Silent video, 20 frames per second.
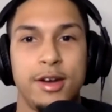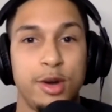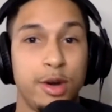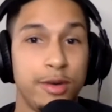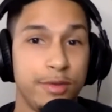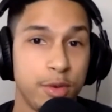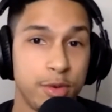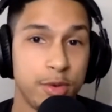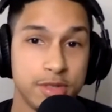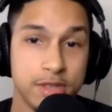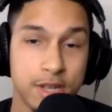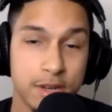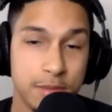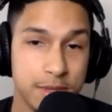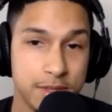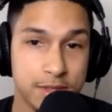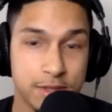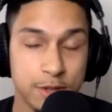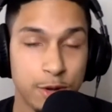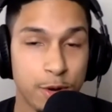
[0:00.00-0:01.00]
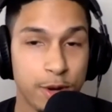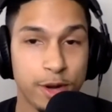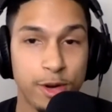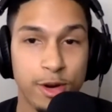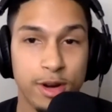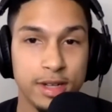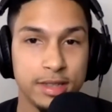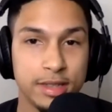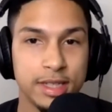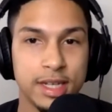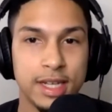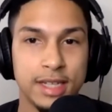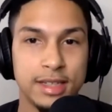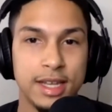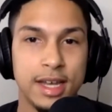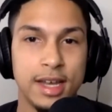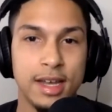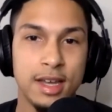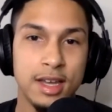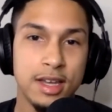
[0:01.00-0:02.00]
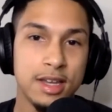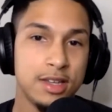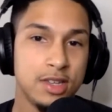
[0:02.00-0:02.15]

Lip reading: know if it was gonna be snowing or anything like that.